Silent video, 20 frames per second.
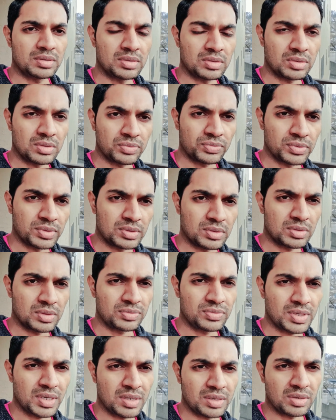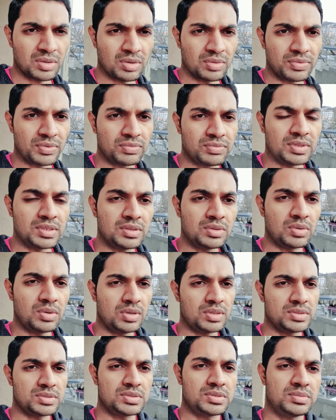fee of $10 or
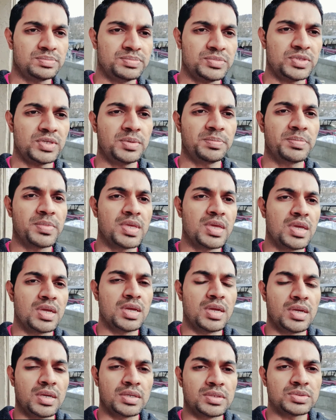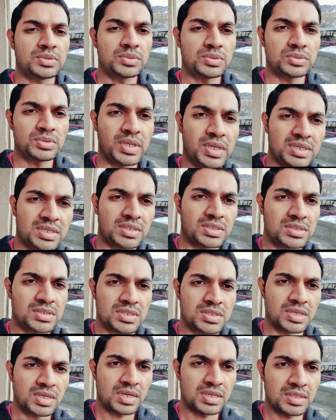$15. Yeah. So that
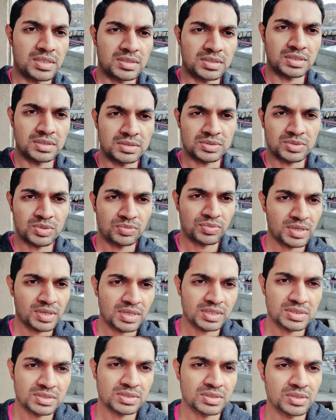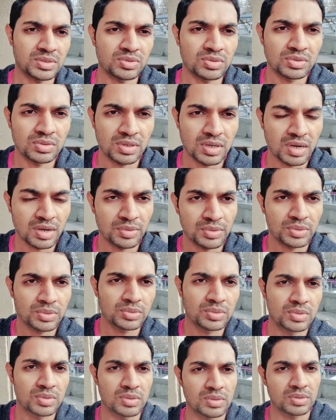is another thing. So furniture you'll have
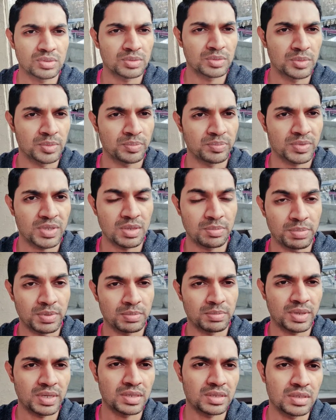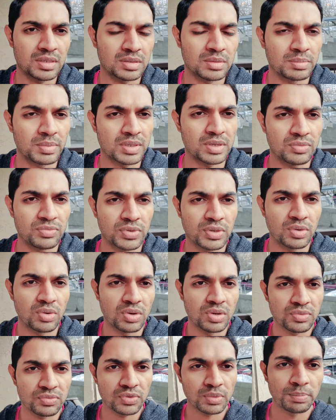to keep in mind. But if you're
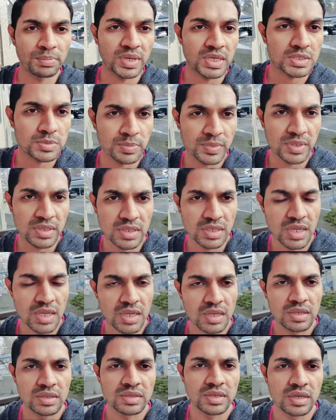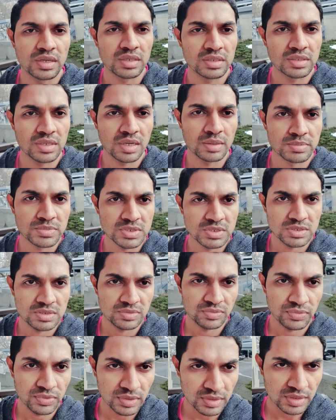going for basement, yeah, it
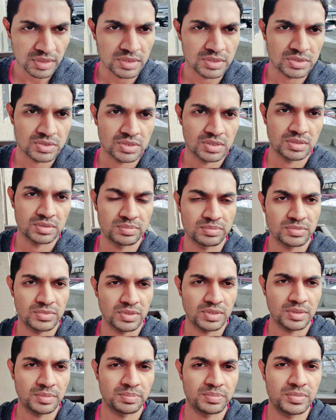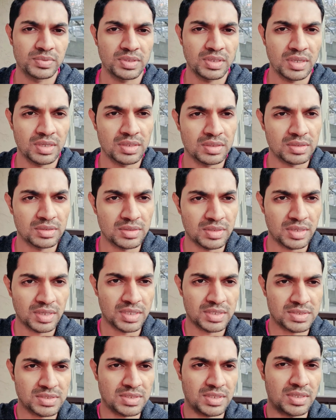comes furnished. Yeah, and the
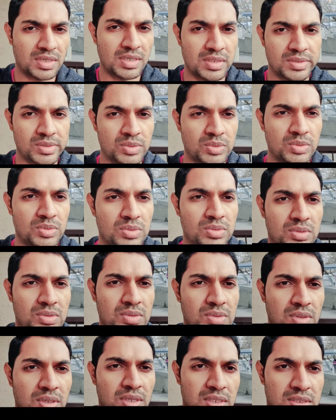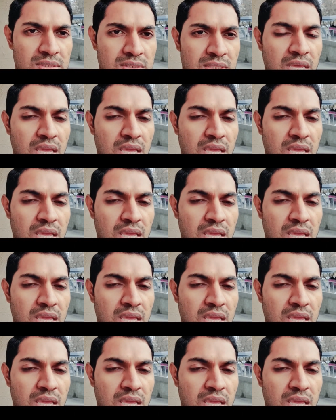rates are also less.